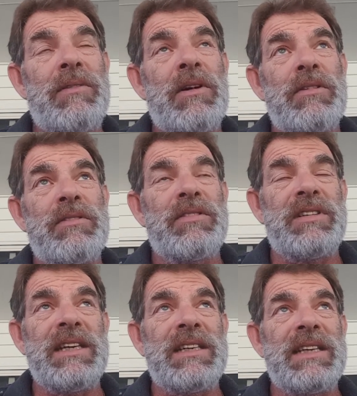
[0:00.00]
We also
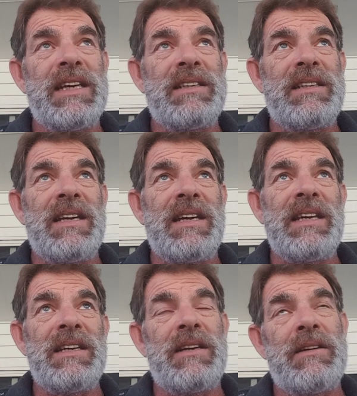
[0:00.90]
think that
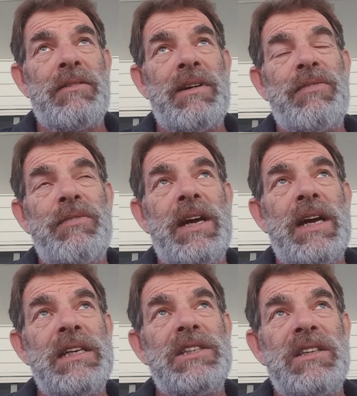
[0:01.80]
either the ref
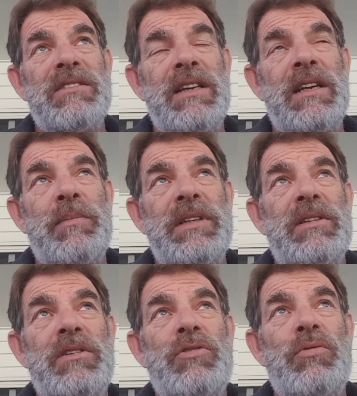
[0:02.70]
range is a little bit
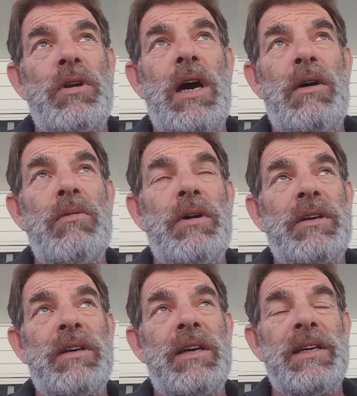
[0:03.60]
too low on